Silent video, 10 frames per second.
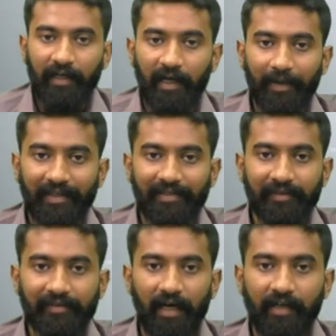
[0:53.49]

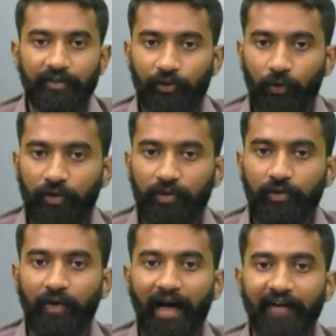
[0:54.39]
Remittances are shown
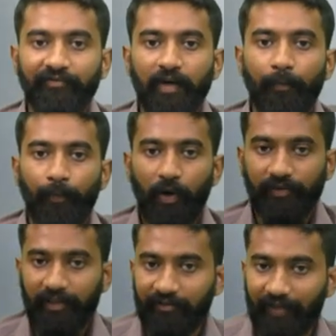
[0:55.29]
to have
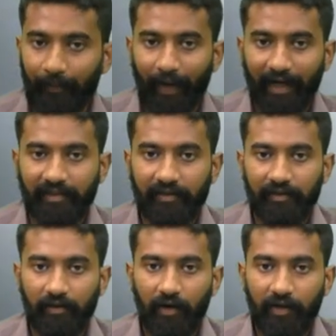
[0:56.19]
positive impact
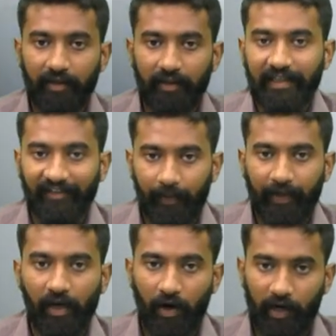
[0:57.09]
on
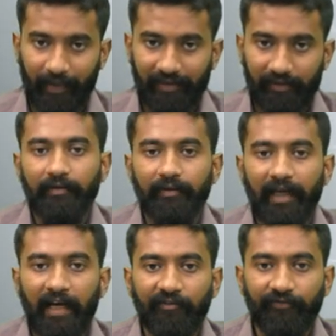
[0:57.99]
developing economies. They
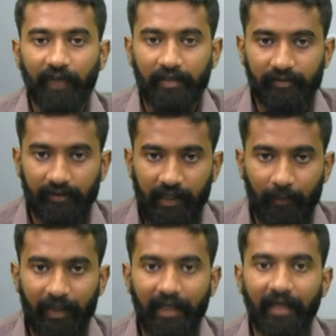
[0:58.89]
have
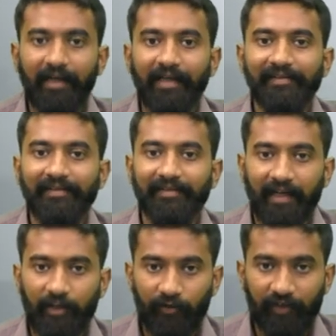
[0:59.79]
considerably increased the
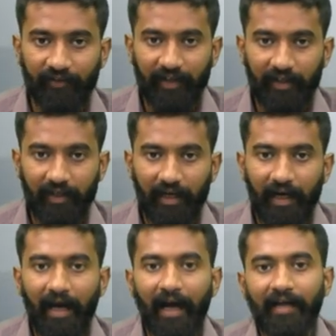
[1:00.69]
standard of living
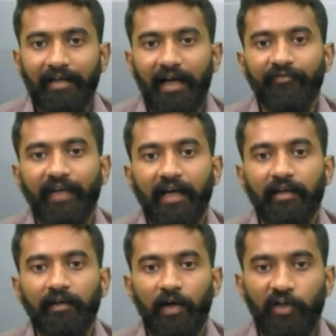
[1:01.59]
and have taken
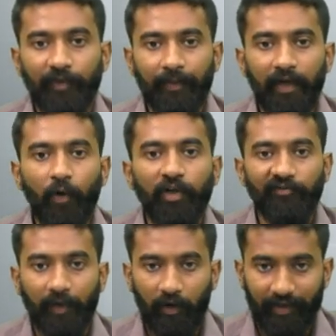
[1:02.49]
a lot of people out
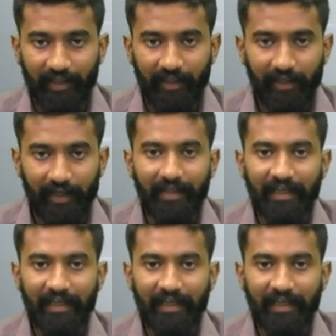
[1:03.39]
of poverty in